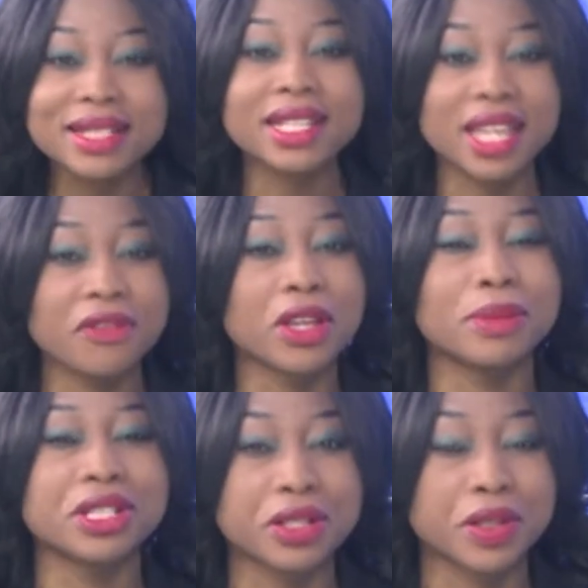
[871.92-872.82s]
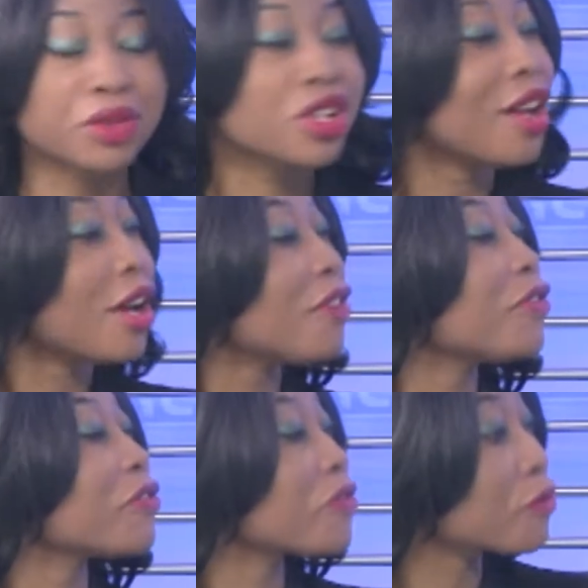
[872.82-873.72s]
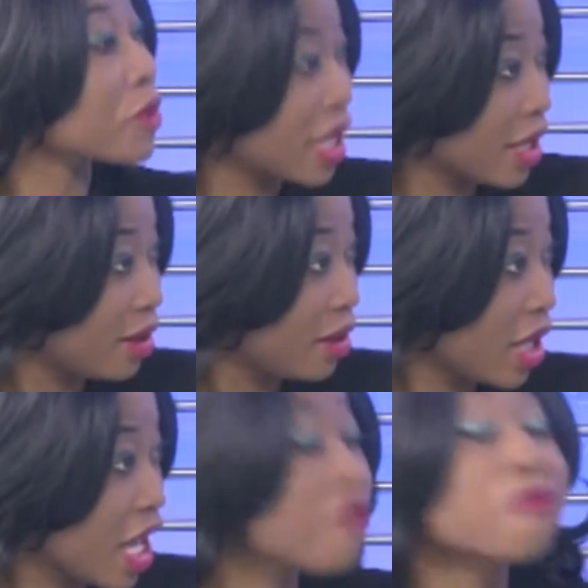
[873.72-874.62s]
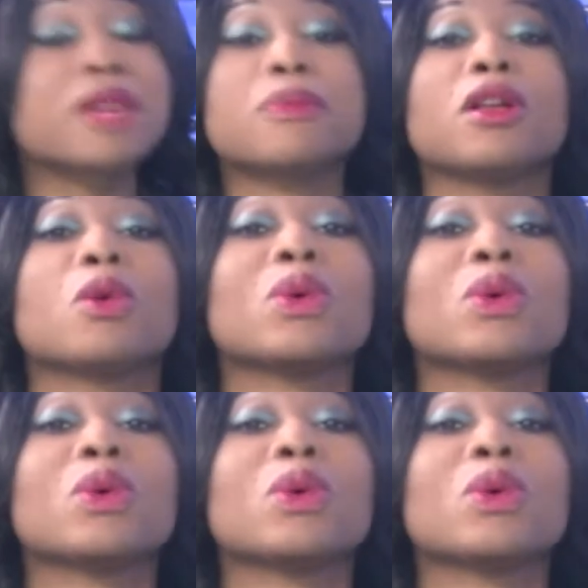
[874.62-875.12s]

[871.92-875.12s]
to give their materials for free. If people are